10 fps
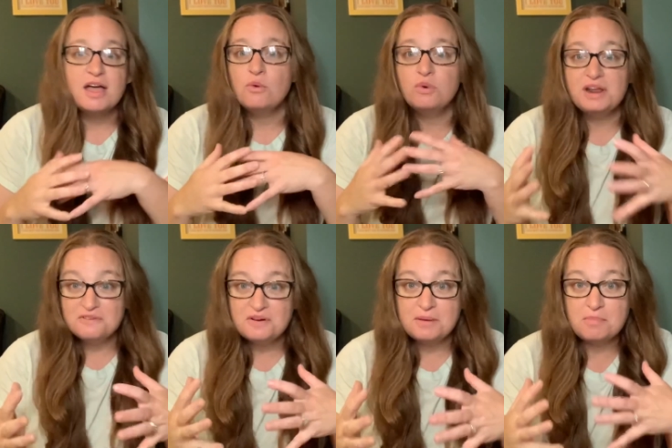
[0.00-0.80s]

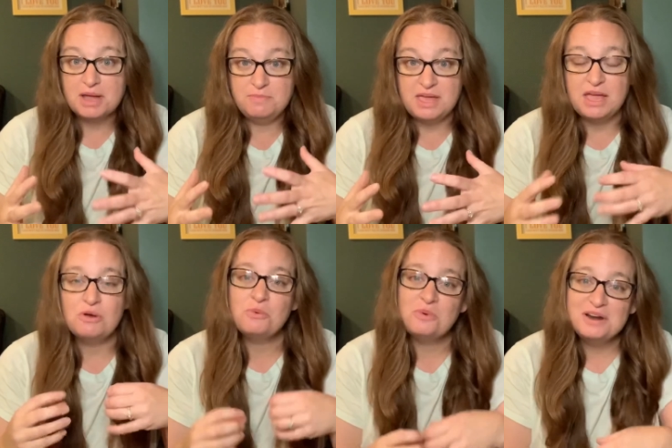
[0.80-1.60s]
whatever it might be,
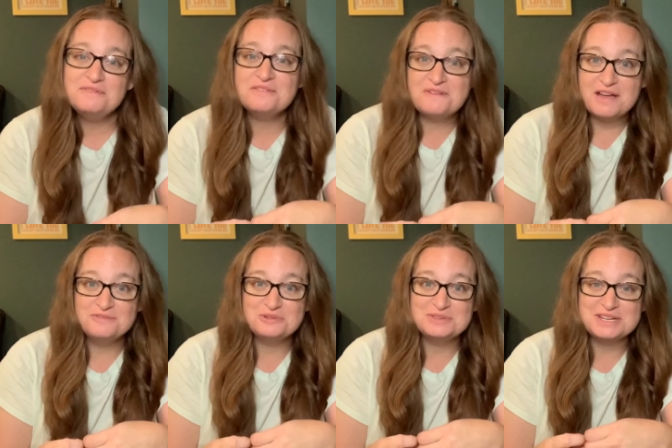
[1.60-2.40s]
one of the five rules